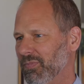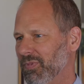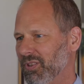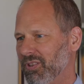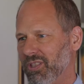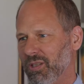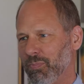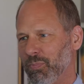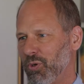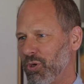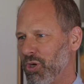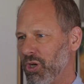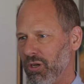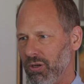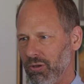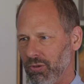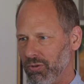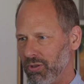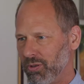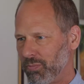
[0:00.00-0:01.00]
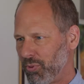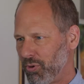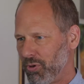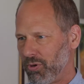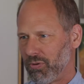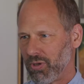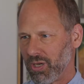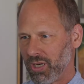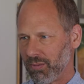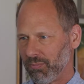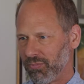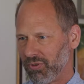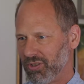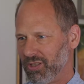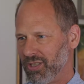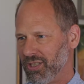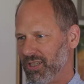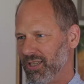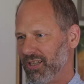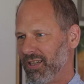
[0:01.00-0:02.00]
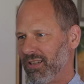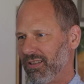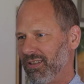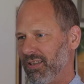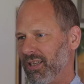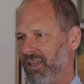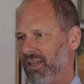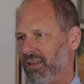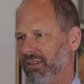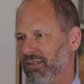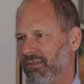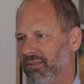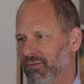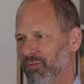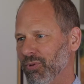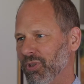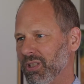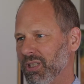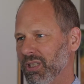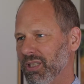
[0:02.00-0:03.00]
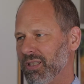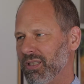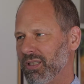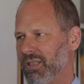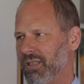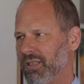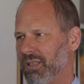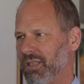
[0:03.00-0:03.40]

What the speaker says: simple code and programs that when kids can